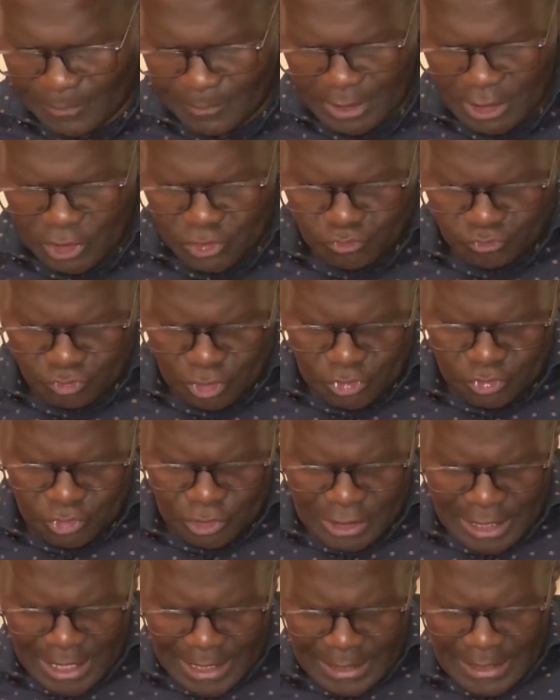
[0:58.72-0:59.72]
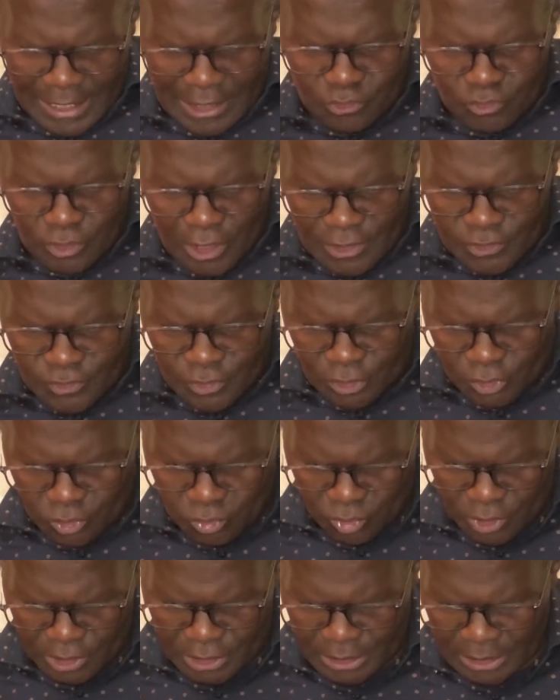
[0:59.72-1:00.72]
Administration and National
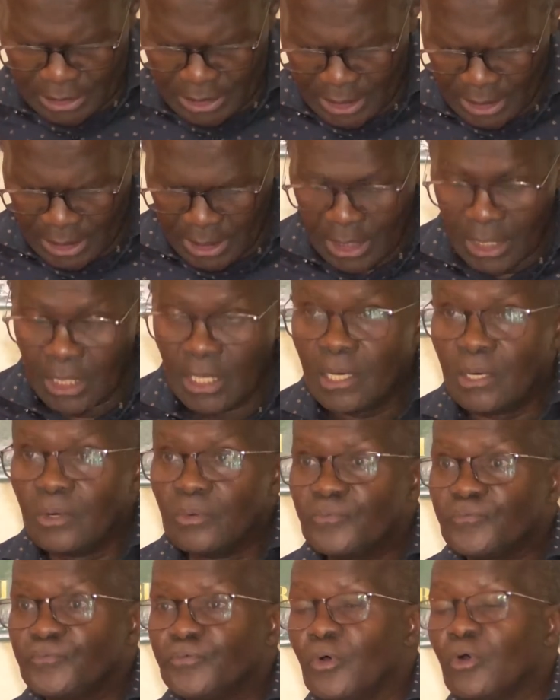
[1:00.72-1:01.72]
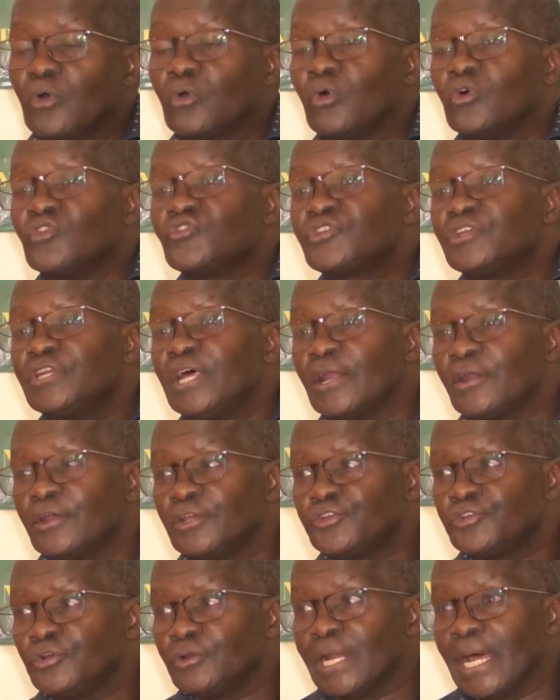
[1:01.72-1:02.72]
Security for
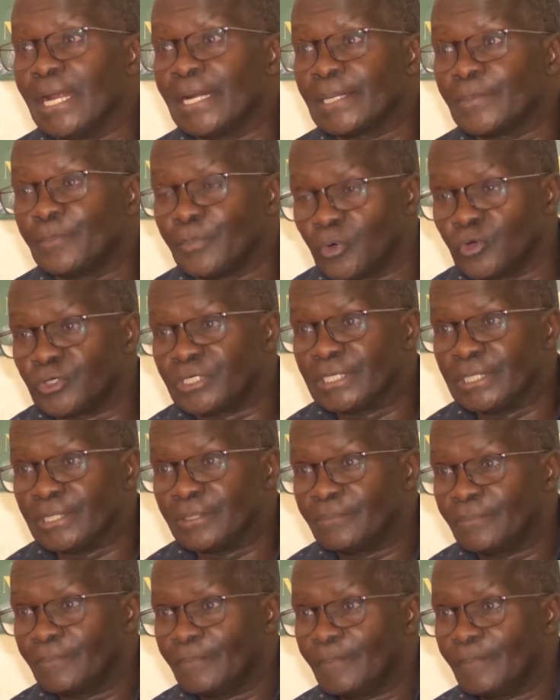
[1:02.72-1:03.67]
consideration and reporting.